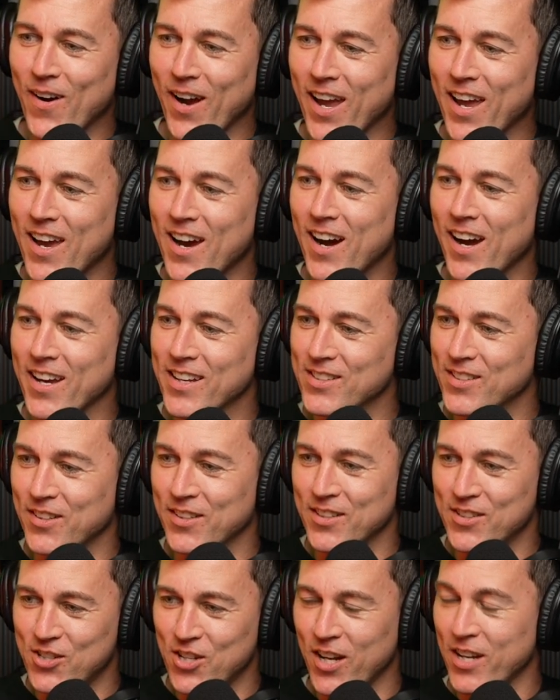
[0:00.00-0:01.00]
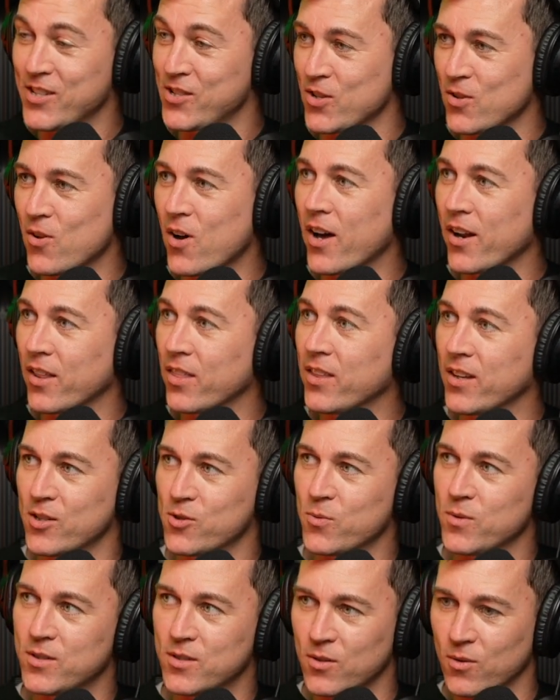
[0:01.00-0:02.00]
AI is going to change a lot of
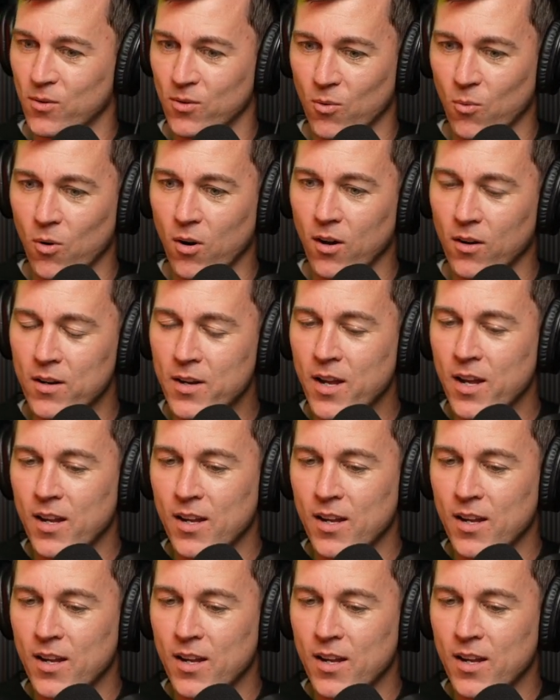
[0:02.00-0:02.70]
things we do in the world.